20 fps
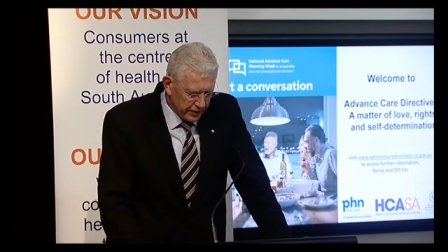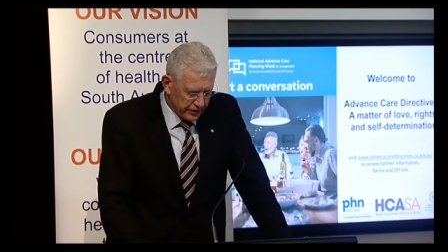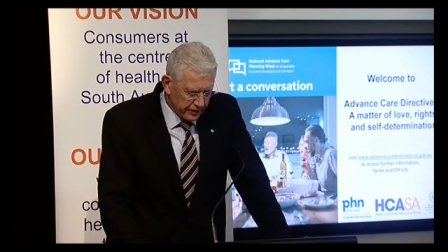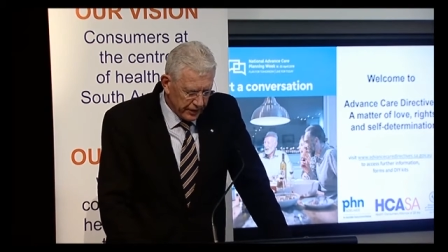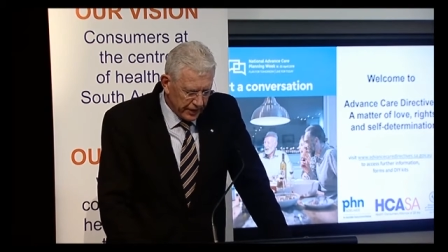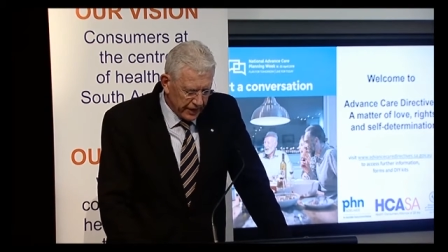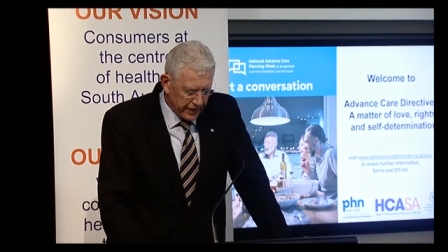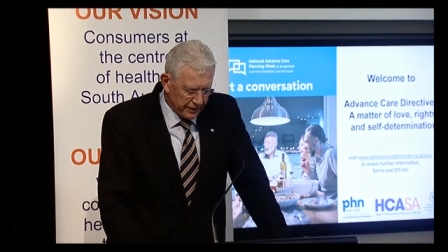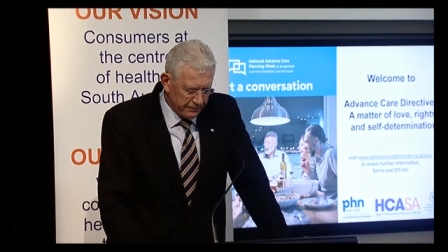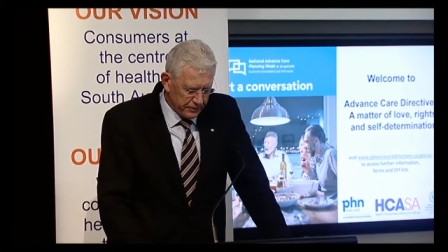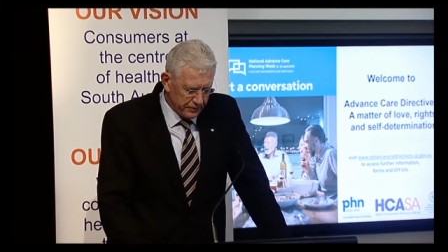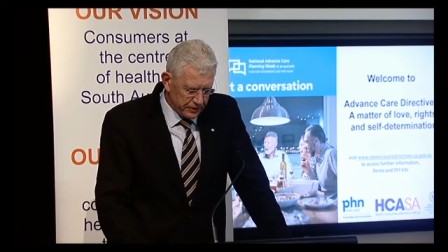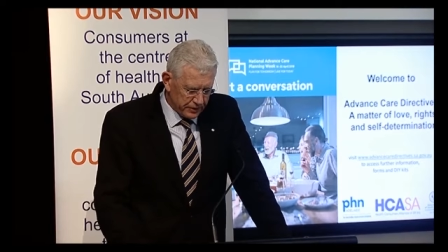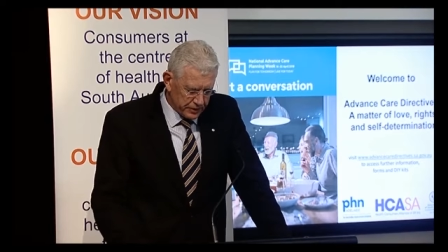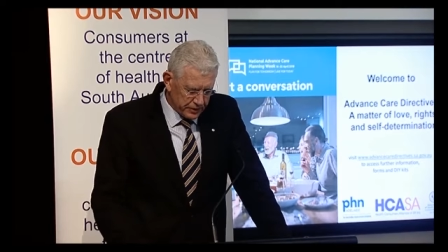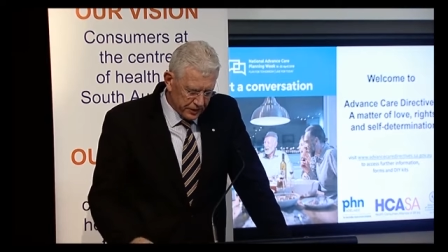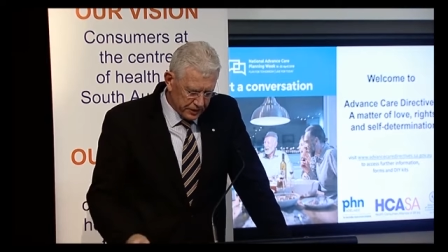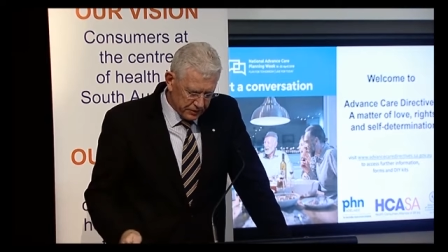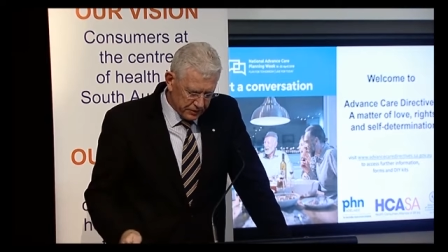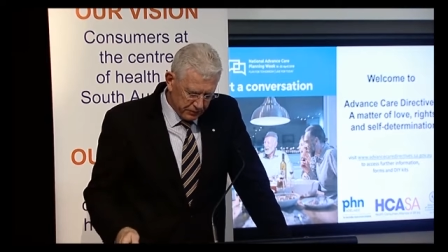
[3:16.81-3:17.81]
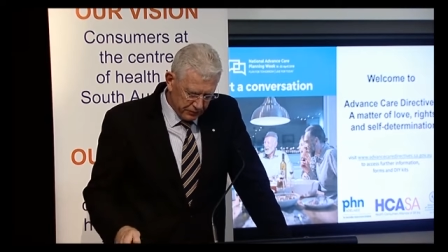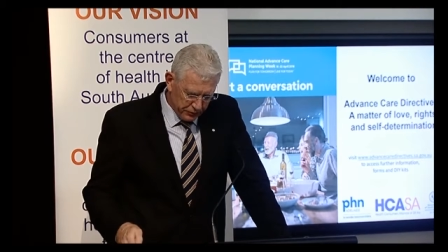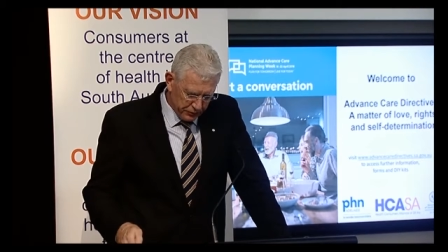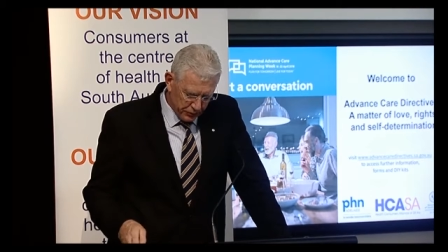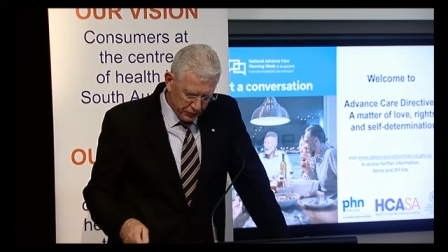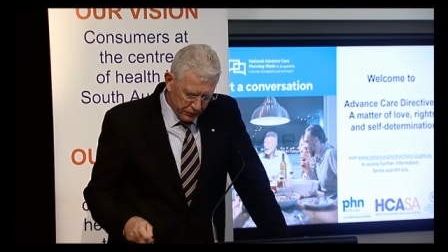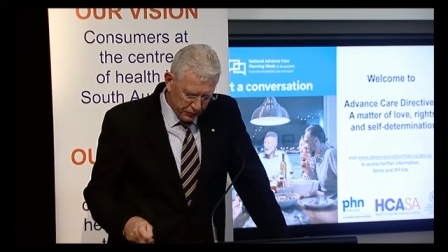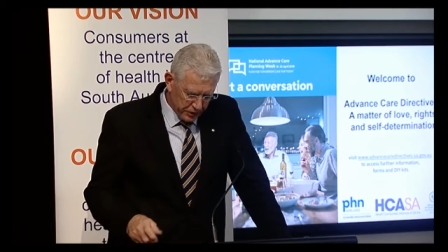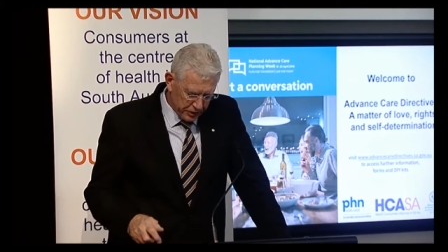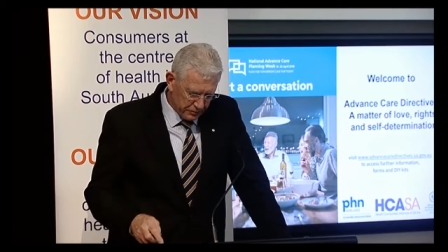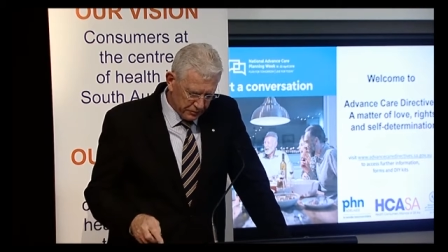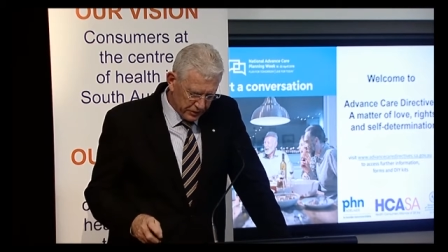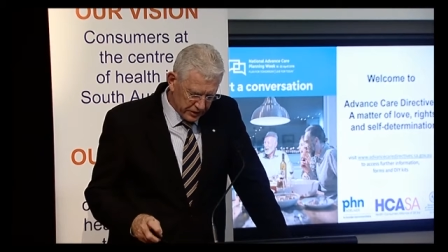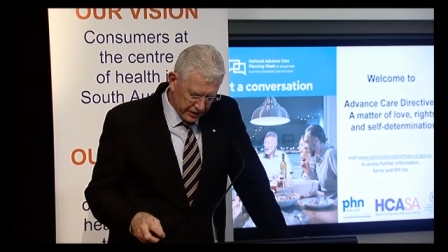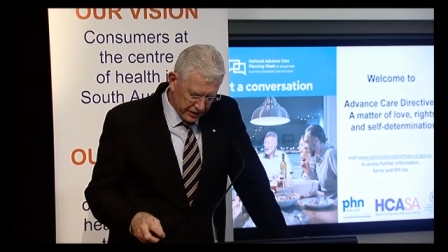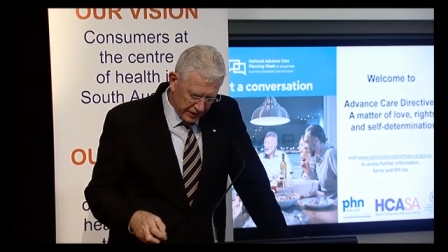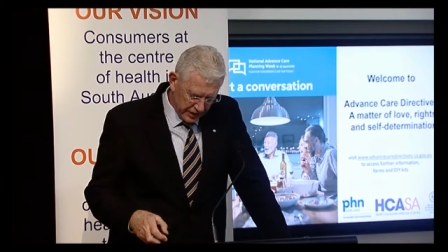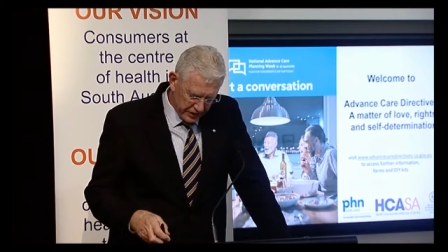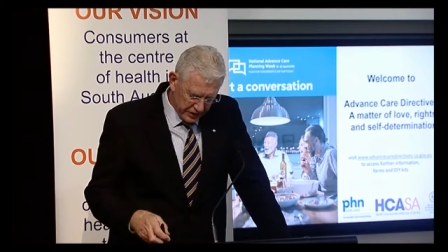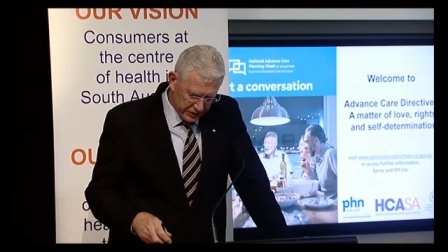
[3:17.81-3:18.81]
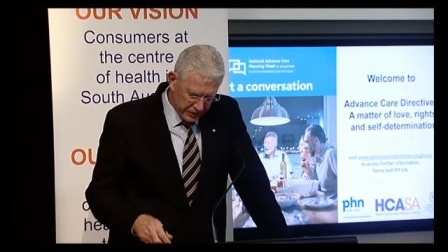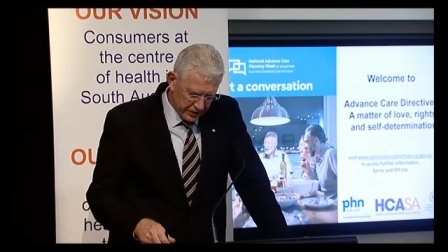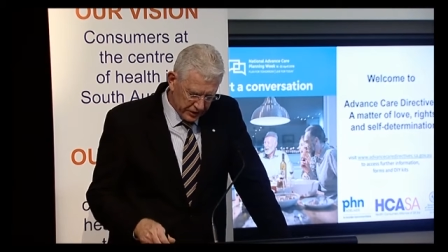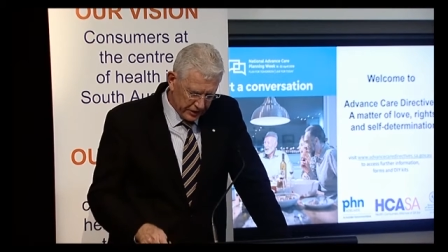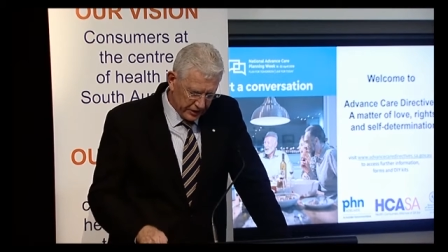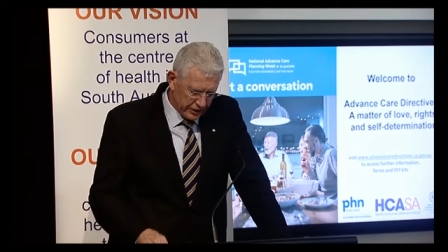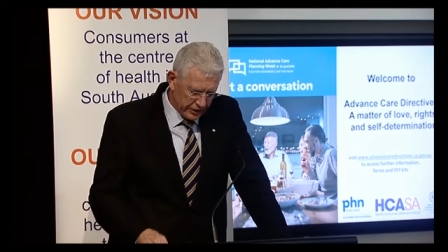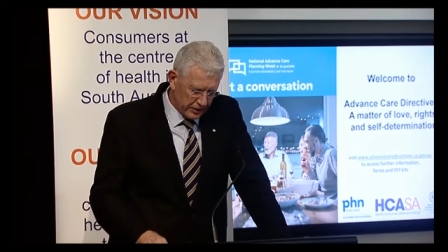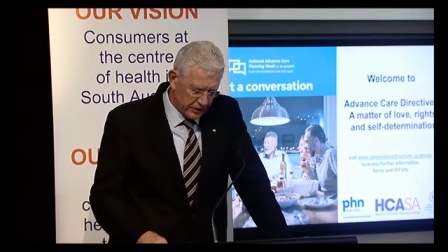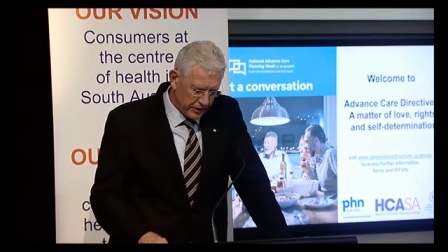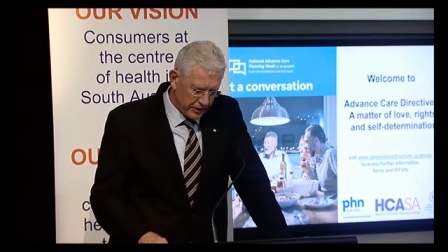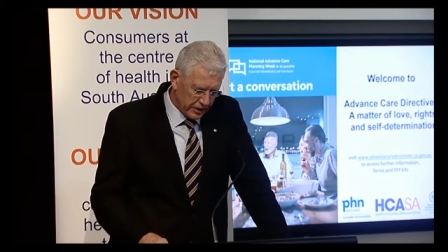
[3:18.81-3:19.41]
and that happened just before Christmas last year,